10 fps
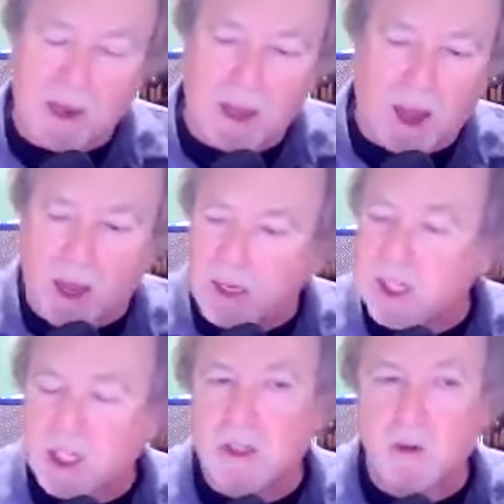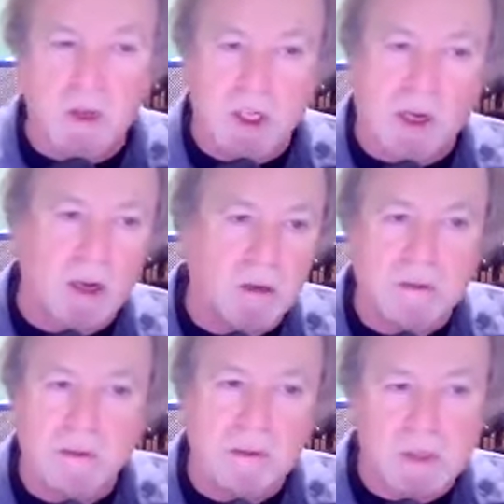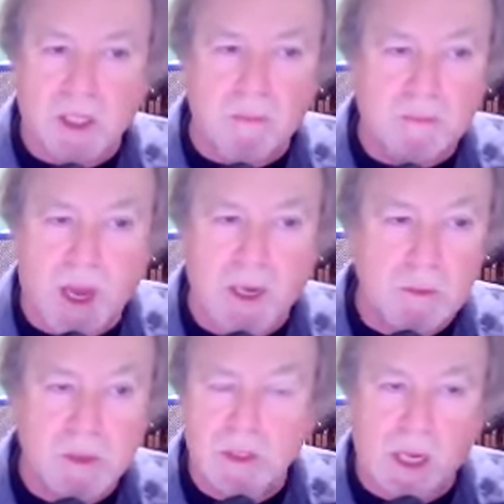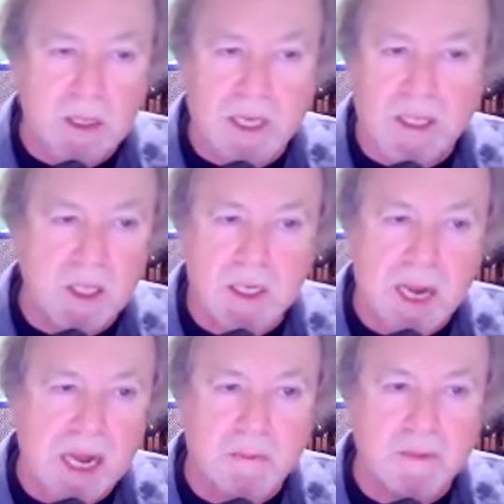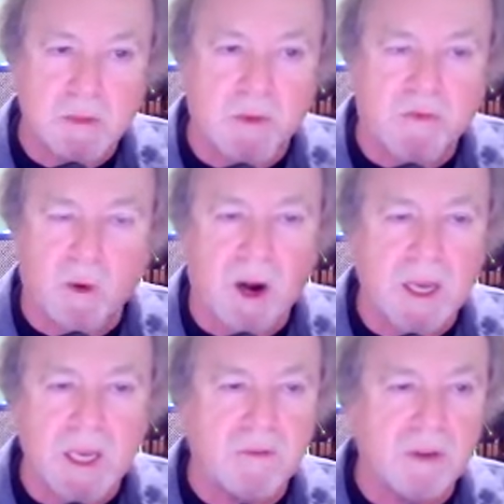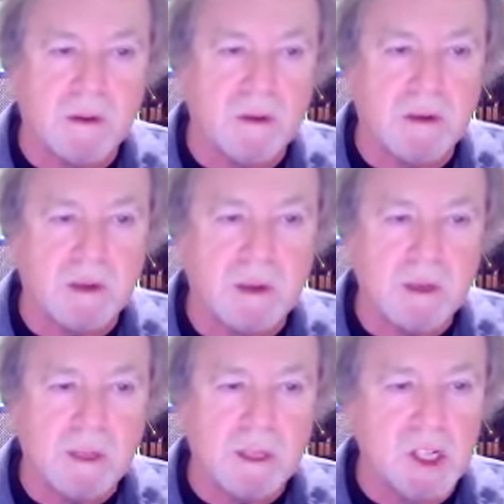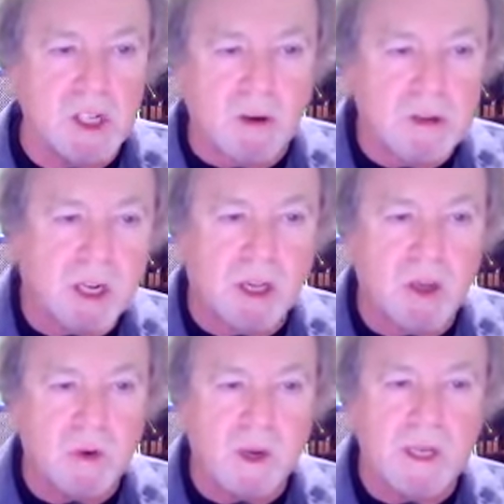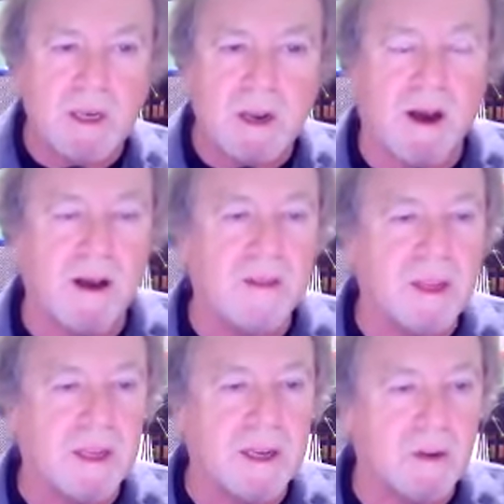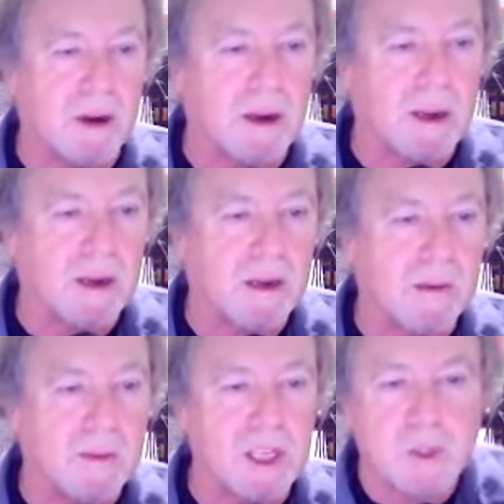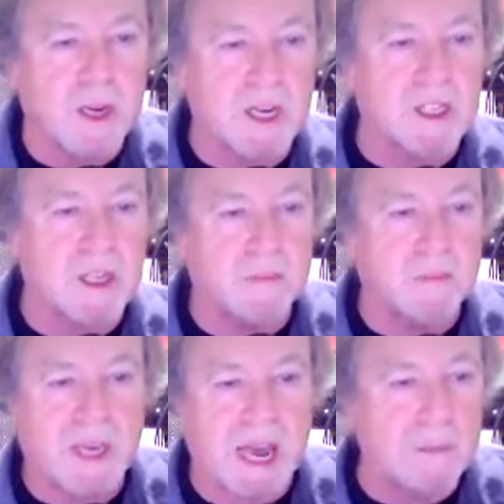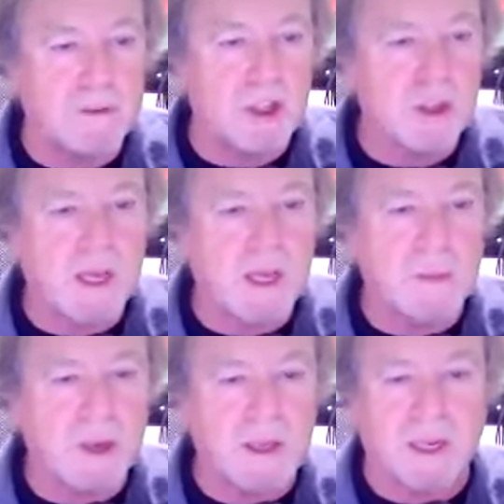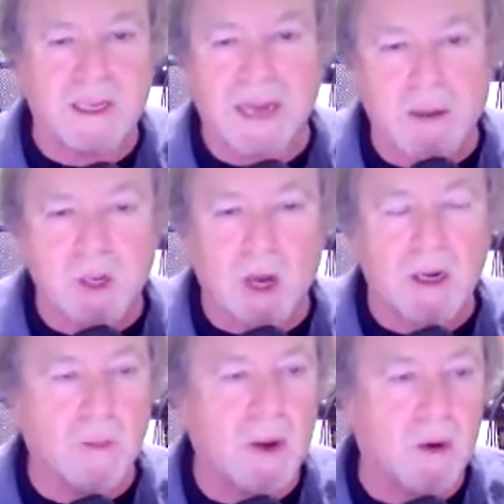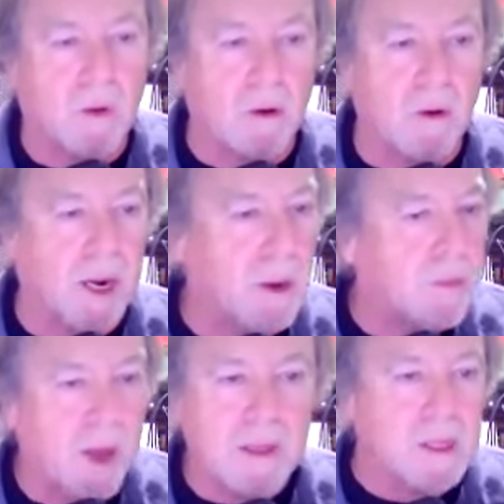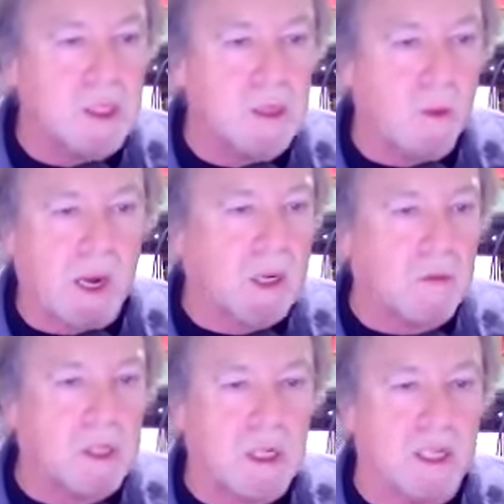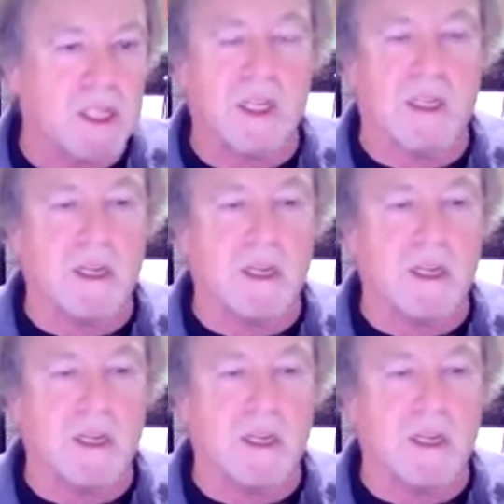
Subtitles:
I'll listen to a song sometimes a dozen times before I even start to clue in on the lyric, just because I'm captured by the melody. Now I'm talking about growing up. This is the way I always listened.